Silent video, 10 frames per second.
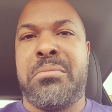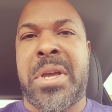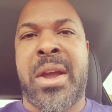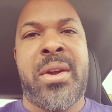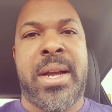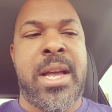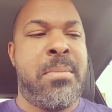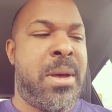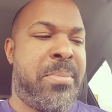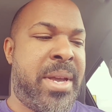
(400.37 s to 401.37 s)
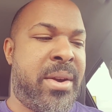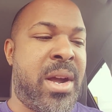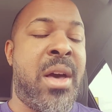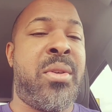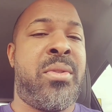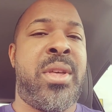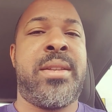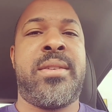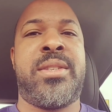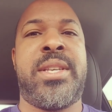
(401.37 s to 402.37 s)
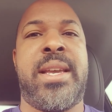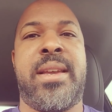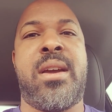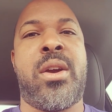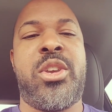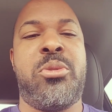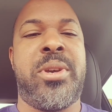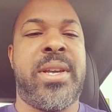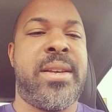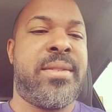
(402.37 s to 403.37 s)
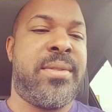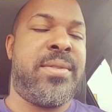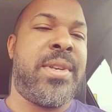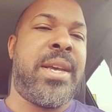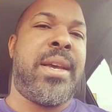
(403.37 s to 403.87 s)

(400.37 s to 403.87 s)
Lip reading: care to come up here other than to see our Cuban cousins.